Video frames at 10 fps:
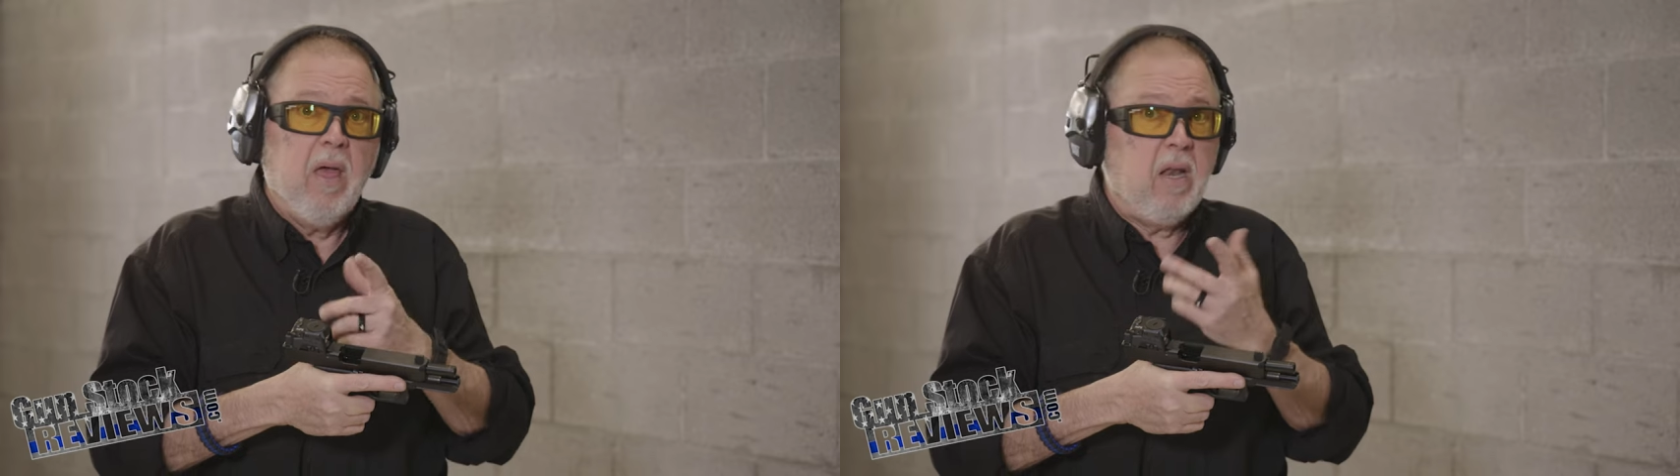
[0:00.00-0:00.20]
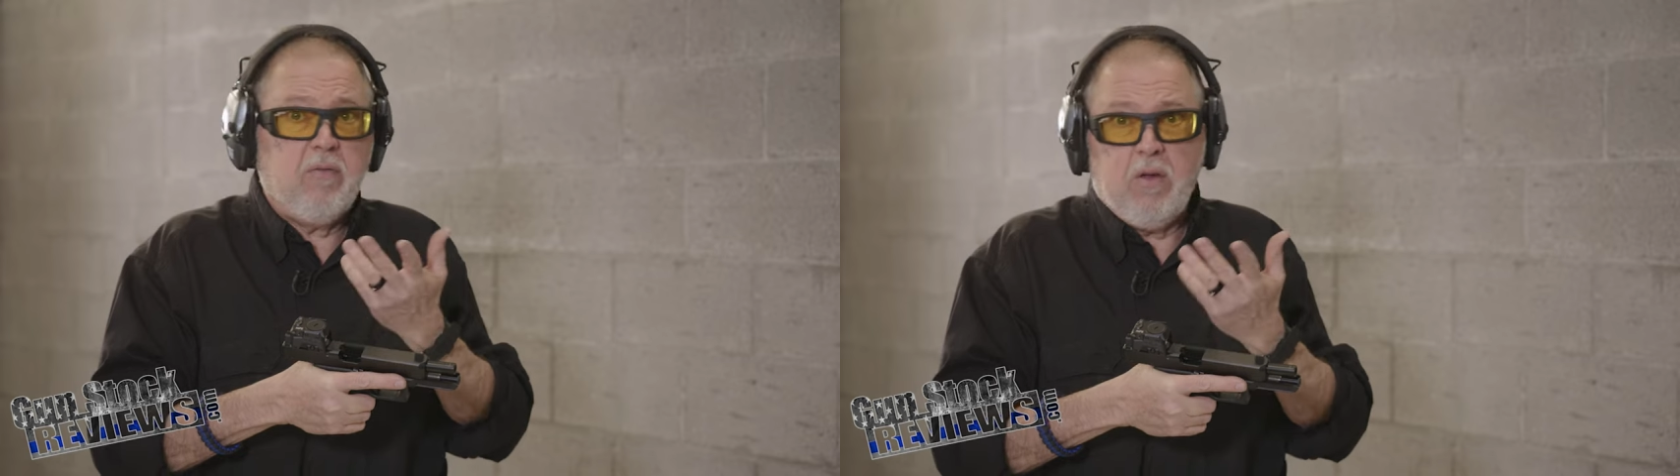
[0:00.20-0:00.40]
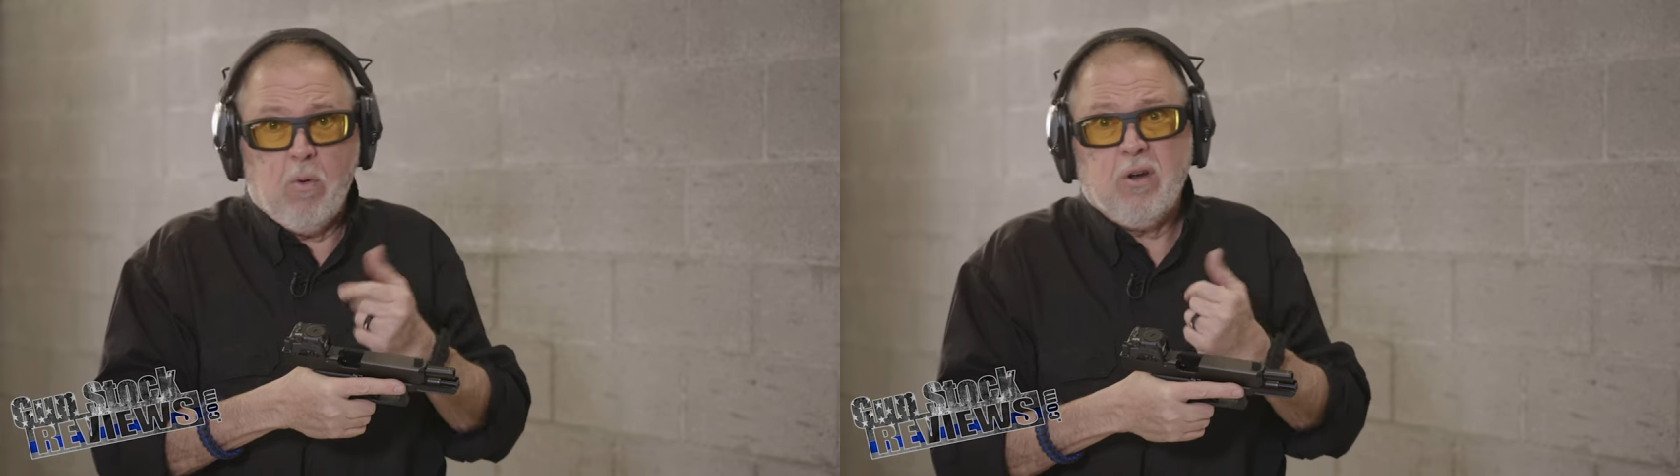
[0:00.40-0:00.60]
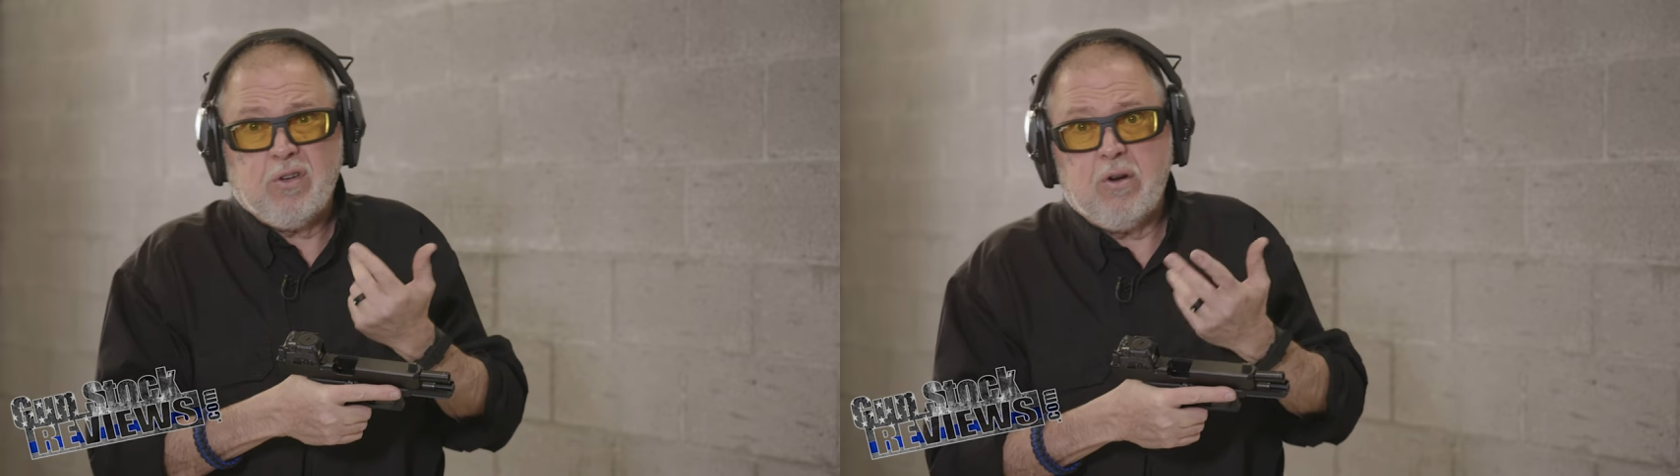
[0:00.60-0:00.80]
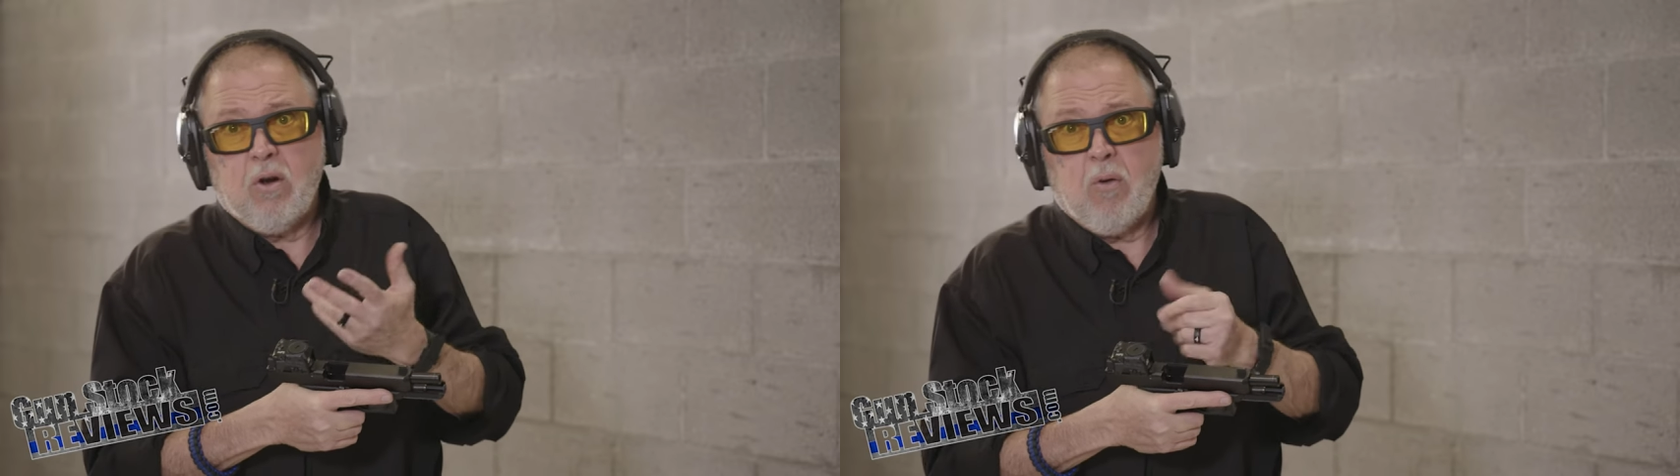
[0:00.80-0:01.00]
And if you want to
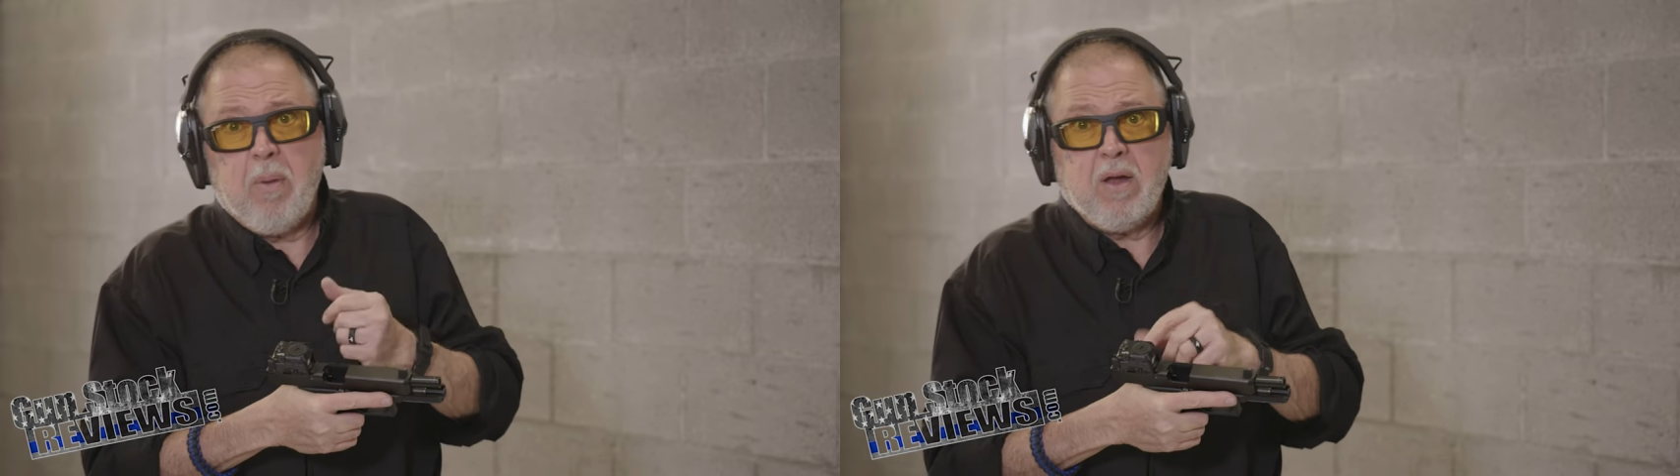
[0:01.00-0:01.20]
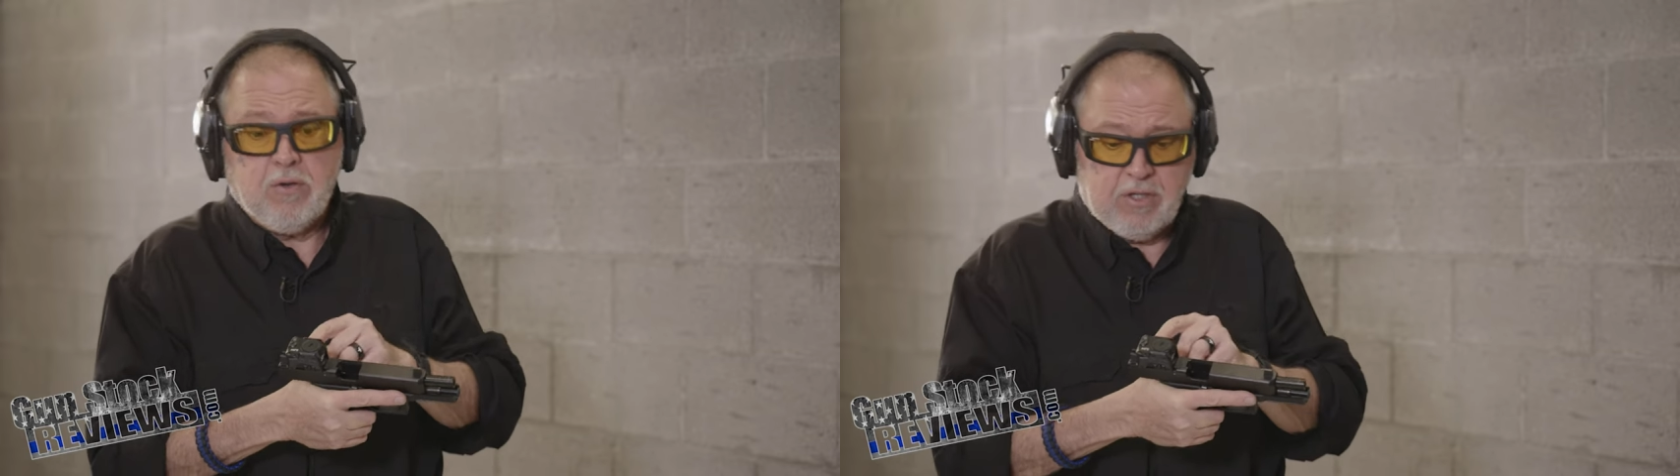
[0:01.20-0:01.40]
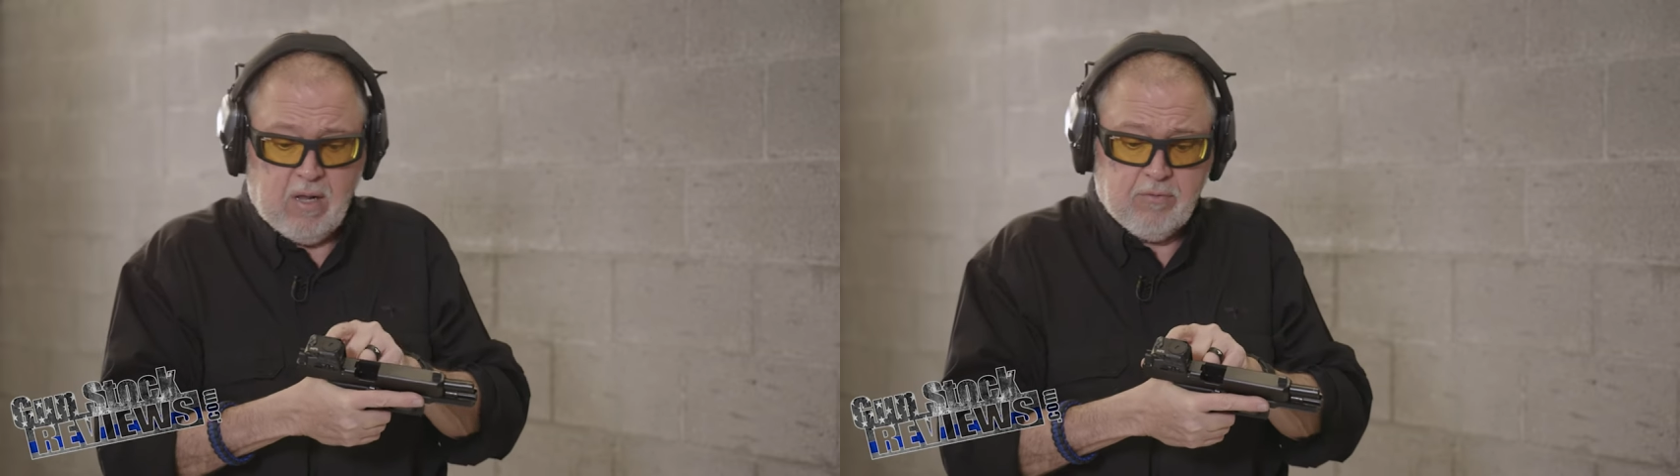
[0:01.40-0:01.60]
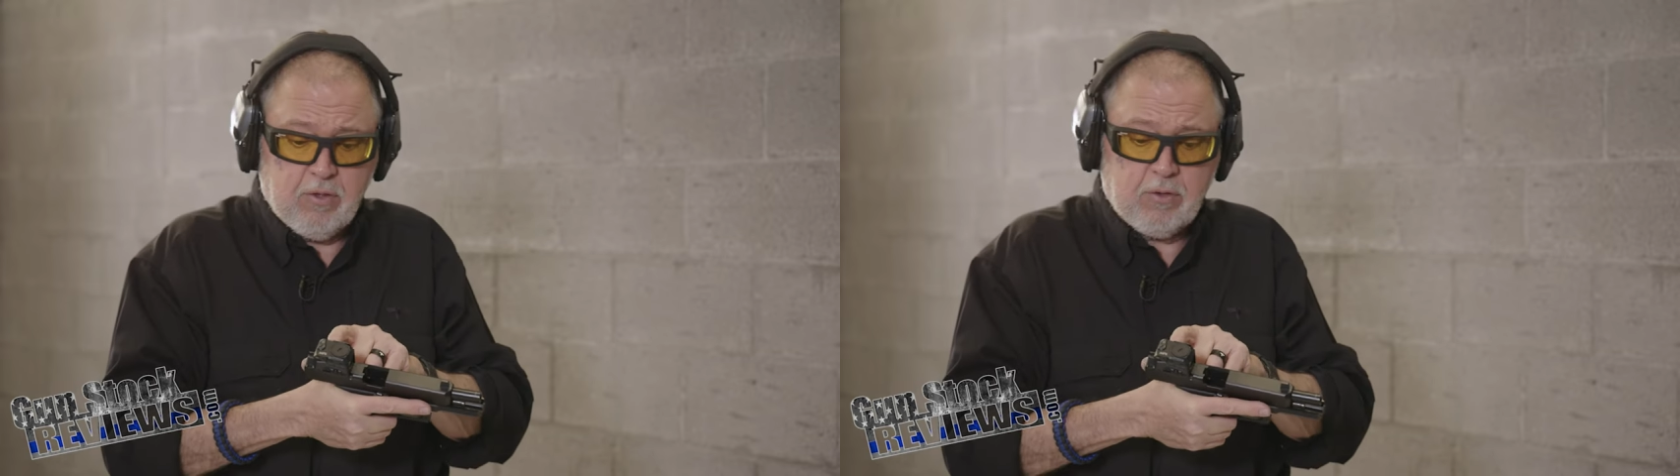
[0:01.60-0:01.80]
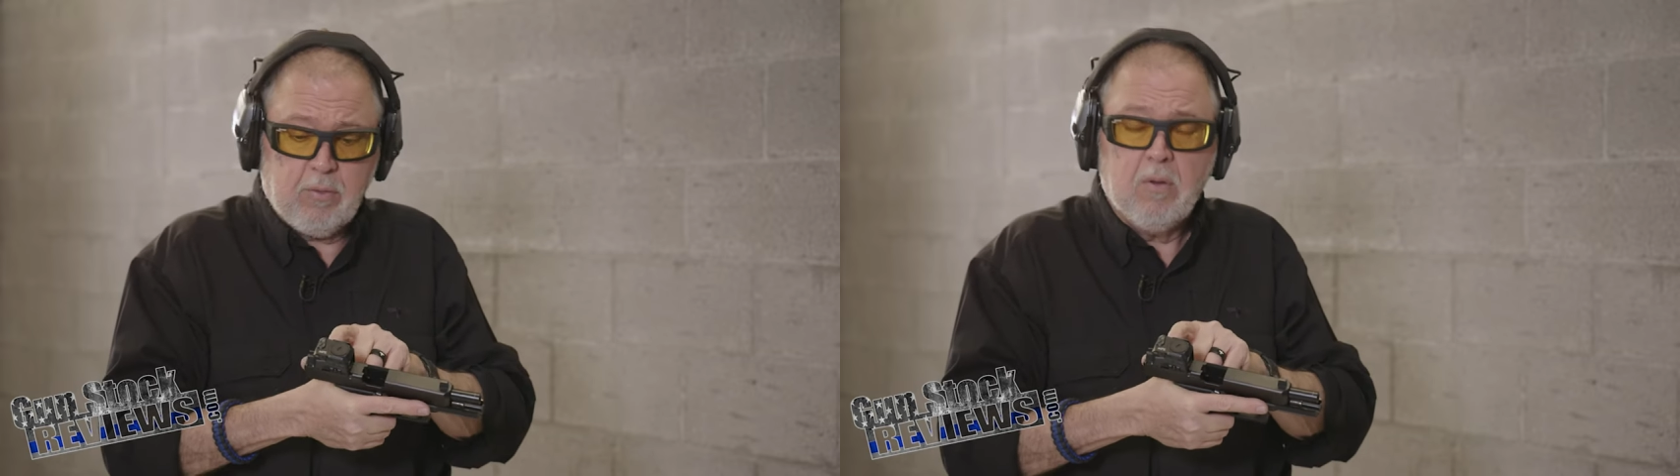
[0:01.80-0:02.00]
turn it off by yourself,
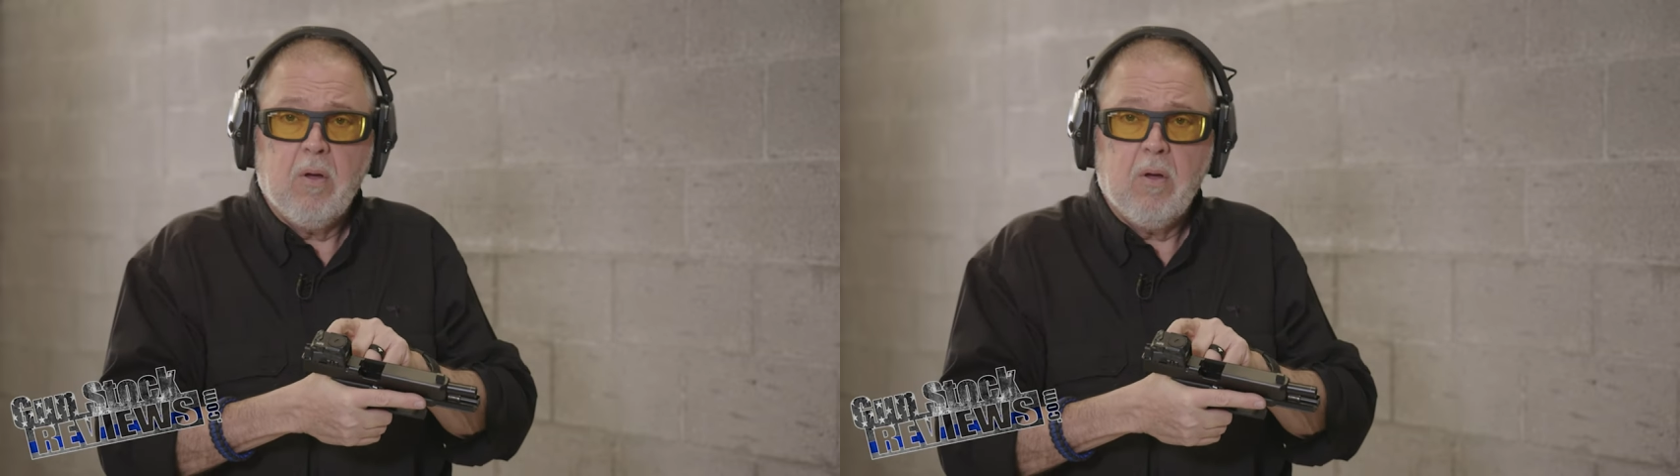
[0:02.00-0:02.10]
just